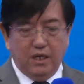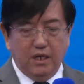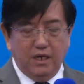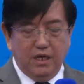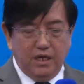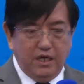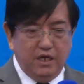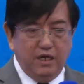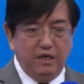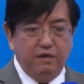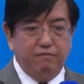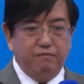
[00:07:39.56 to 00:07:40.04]

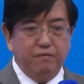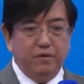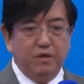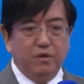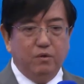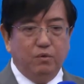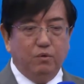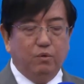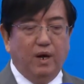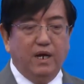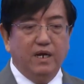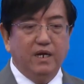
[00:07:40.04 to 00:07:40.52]
if
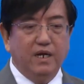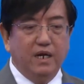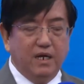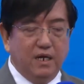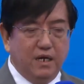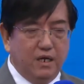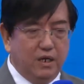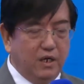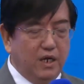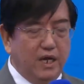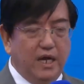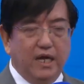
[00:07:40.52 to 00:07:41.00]
you want
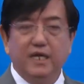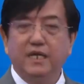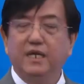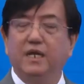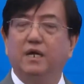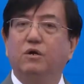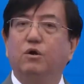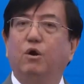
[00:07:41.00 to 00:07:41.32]
to earn the